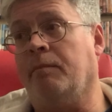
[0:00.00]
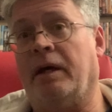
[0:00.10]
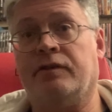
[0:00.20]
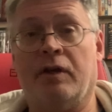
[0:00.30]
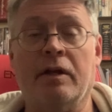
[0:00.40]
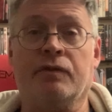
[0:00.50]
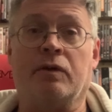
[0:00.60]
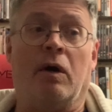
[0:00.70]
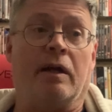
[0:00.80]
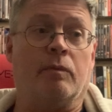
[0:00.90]
My son is
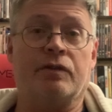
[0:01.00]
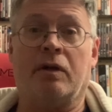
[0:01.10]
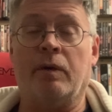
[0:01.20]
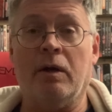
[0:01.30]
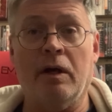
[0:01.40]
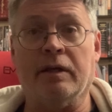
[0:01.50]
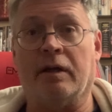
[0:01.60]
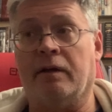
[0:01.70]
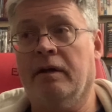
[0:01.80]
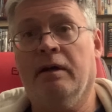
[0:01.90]
gone. What's going on
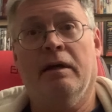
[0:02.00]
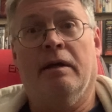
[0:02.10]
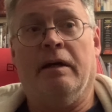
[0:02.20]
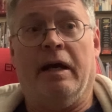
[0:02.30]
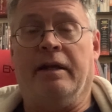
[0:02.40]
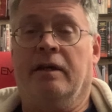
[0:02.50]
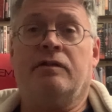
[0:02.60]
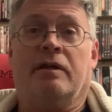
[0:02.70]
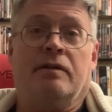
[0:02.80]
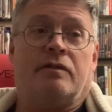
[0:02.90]
here? And
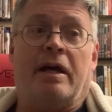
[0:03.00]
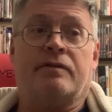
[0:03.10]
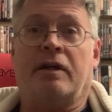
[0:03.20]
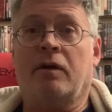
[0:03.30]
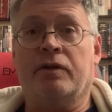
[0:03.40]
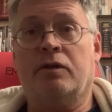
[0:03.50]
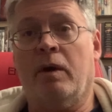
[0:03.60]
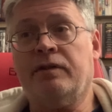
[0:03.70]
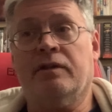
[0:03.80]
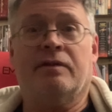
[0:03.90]
he's asking all these
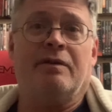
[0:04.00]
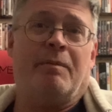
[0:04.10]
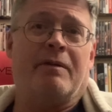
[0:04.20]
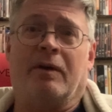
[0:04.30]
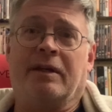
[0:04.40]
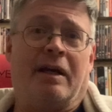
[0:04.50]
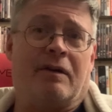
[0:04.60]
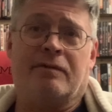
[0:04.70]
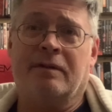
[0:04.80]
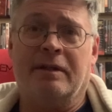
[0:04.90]
questions, and nobody really
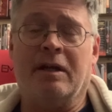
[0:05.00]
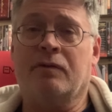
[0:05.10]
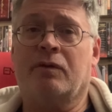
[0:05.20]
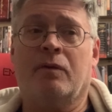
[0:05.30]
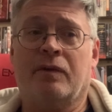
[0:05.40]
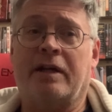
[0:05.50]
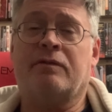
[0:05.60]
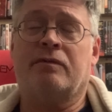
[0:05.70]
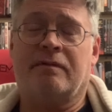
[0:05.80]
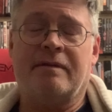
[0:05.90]
cares, So
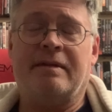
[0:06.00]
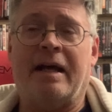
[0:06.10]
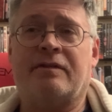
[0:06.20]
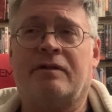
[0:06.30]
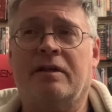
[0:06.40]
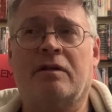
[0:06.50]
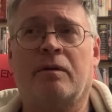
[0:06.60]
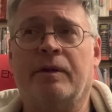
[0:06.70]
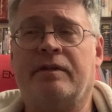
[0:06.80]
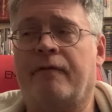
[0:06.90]
he's a little
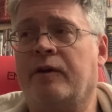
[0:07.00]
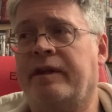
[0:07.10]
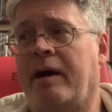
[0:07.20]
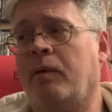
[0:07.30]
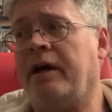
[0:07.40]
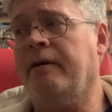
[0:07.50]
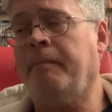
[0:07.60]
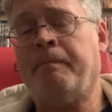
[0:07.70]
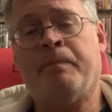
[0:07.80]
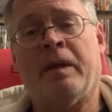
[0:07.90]
bit different that way.
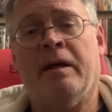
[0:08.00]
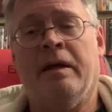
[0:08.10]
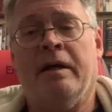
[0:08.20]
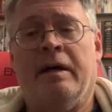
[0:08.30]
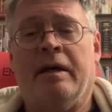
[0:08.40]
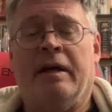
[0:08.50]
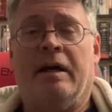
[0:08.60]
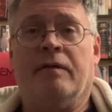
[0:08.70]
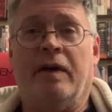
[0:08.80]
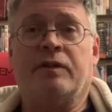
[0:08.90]

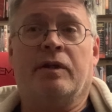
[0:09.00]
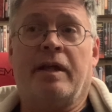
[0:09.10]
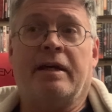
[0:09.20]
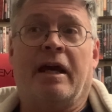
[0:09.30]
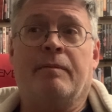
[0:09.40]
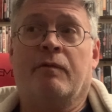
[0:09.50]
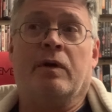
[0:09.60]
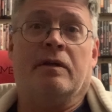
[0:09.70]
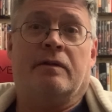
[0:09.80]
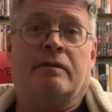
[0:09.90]
Eventually, they
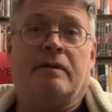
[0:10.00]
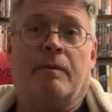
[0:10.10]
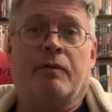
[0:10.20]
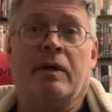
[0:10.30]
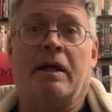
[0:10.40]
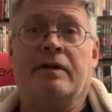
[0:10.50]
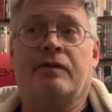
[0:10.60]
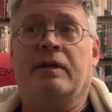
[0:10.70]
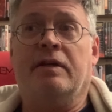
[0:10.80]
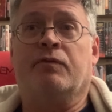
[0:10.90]
come to realize
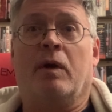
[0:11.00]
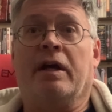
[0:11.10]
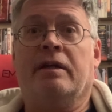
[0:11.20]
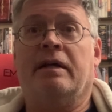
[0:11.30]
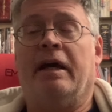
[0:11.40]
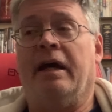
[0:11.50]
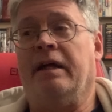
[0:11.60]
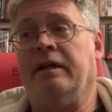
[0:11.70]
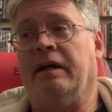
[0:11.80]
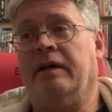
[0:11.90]
that he's right,
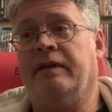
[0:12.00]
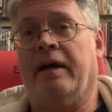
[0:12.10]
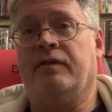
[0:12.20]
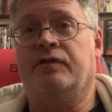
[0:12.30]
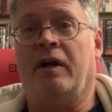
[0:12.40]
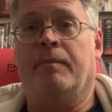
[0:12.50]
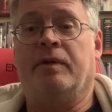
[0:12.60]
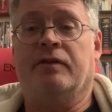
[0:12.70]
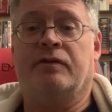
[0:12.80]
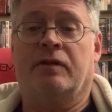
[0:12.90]
and they have to stop
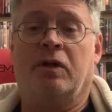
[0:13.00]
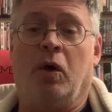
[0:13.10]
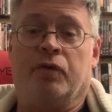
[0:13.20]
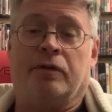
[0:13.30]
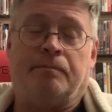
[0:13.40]
this cult.